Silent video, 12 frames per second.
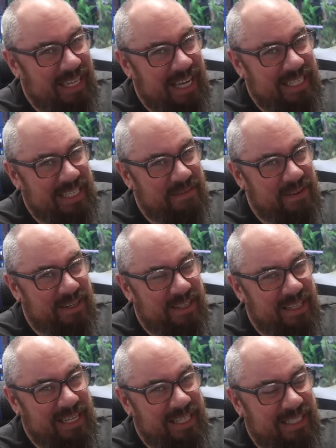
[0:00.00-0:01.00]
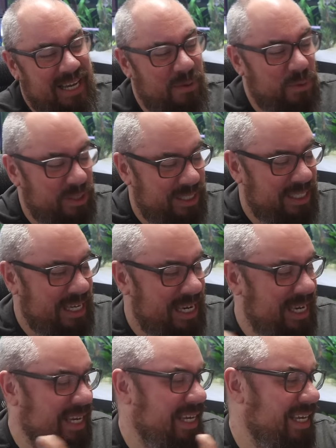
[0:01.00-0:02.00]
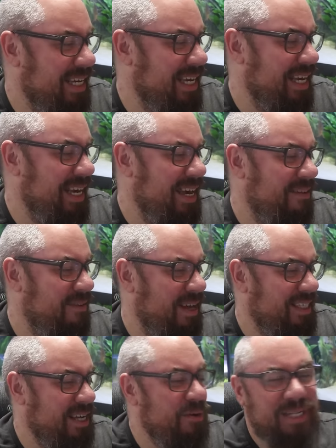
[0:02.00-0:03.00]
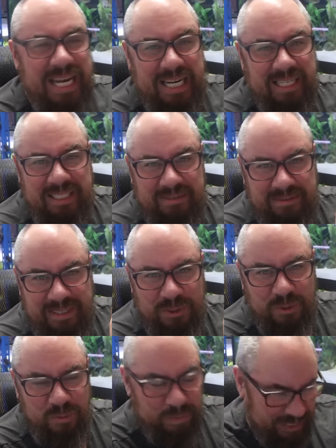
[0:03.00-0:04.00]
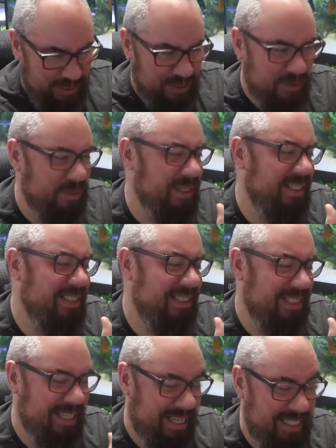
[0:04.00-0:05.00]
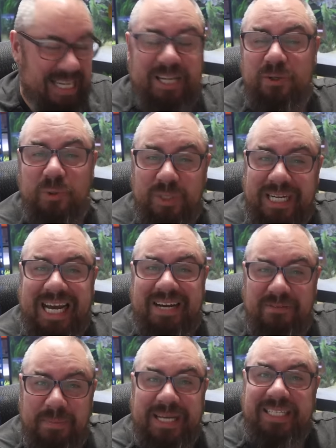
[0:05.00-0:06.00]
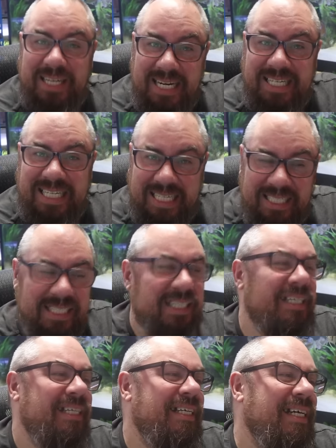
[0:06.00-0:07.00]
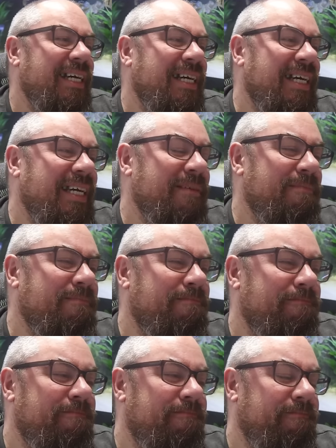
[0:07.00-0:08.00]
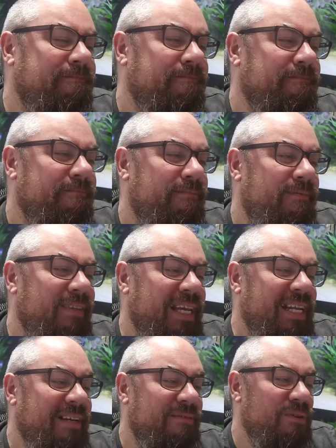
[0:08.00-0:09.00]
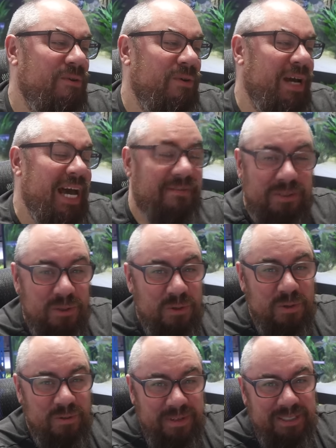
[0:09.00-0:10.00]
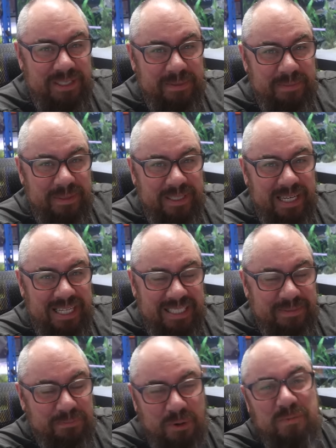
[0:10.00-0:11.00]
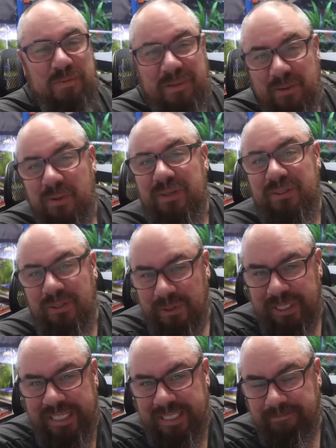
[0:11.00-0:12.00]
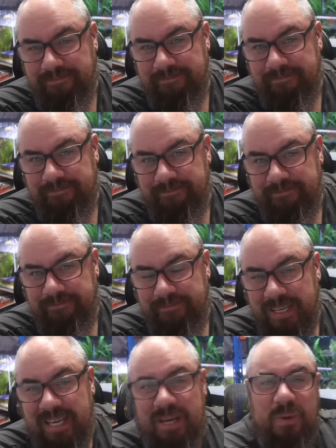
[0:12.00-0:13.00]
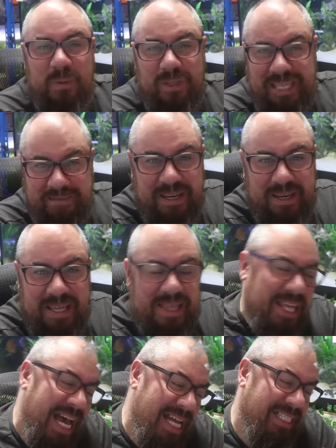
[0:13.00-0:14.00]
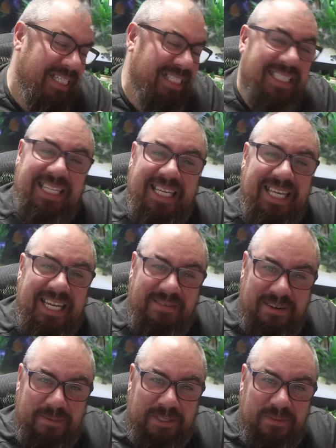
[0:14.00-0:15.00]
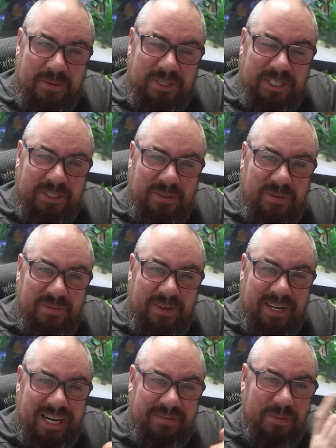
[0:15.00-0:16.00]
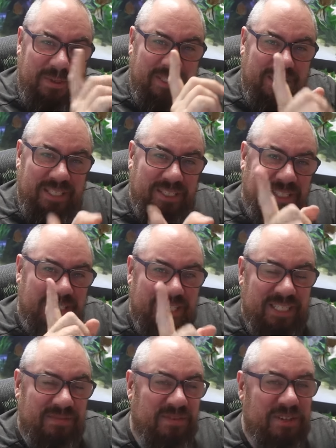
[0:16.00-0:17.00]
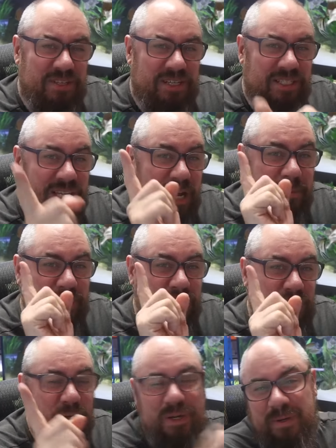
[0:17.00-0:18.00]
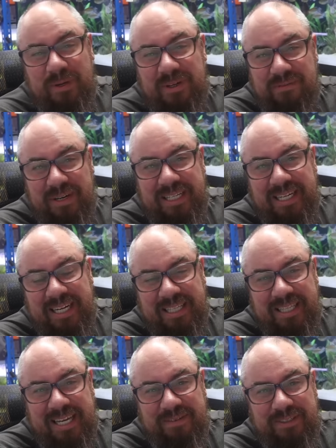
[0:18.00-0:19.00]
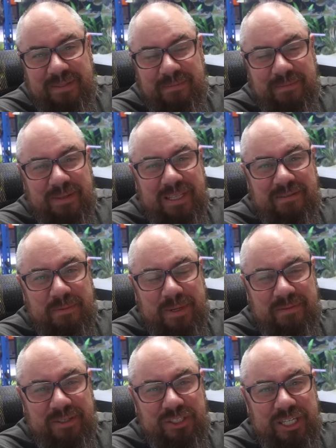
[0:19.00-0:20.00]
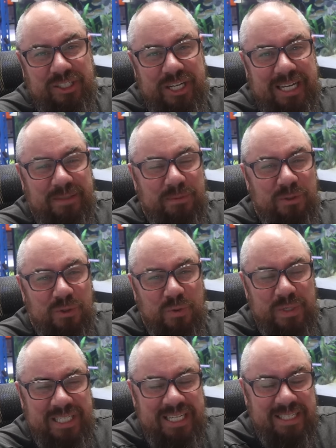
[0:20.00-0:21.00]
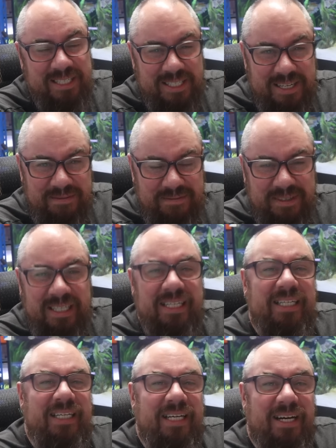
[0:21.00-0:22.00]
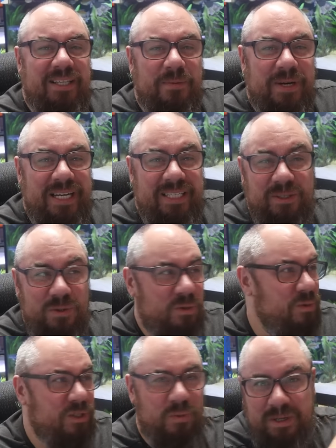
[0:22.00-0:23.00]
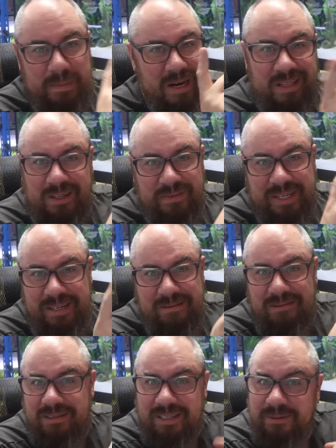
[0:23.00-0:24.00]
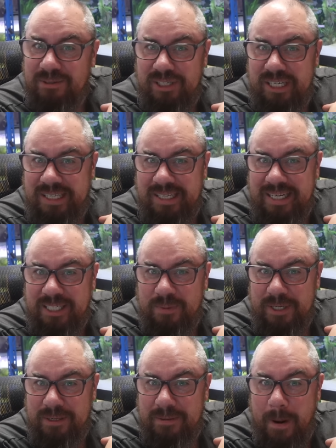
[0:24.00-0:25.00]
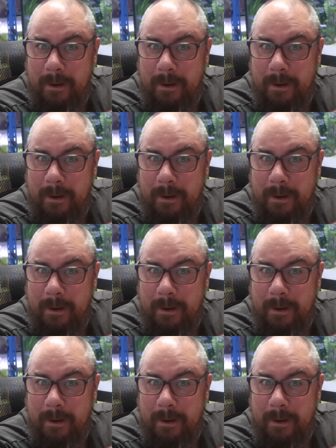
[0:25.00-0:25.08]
Can't say fairer than that. I would say, if I sound negative, I don't mean to, because like I say, I don't have a better idea. And if you have a local fish club, it's probably worth joining. We'll it at that and say thank you very much for watching so far. If you want to discuss this further, come and join me on a Friday night live stream. We'll have a bit of a chit chat, we do quizzes and stuff. Otherwise, go and watch one of my other videos, and I'll see you in the next one.